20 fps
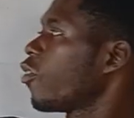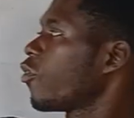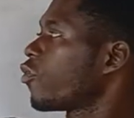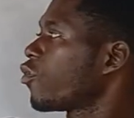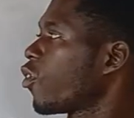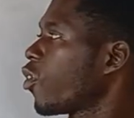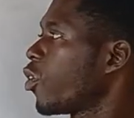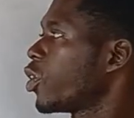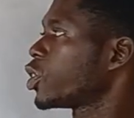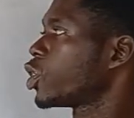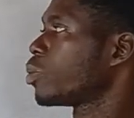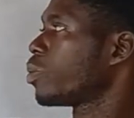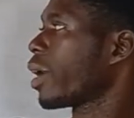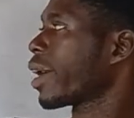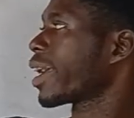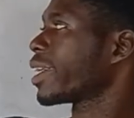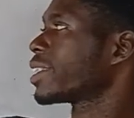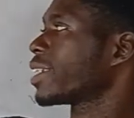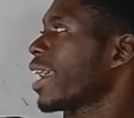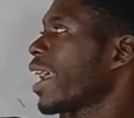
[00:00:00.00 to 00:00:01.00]
4 into
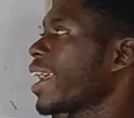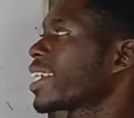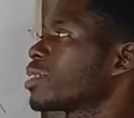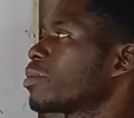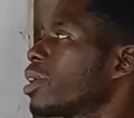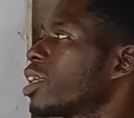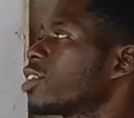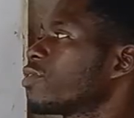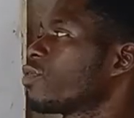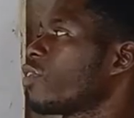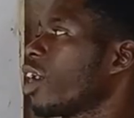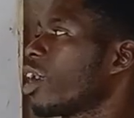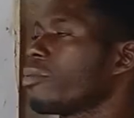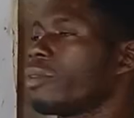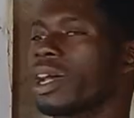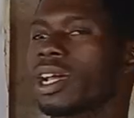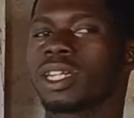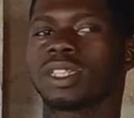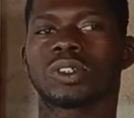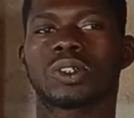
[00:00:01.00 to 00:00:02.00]
bracket x minus 5
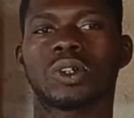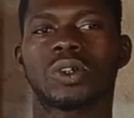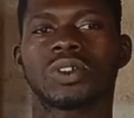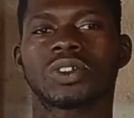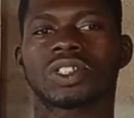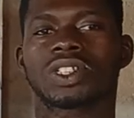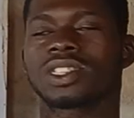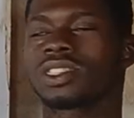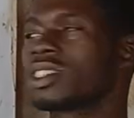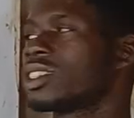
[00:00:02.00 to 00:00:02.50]
bracket close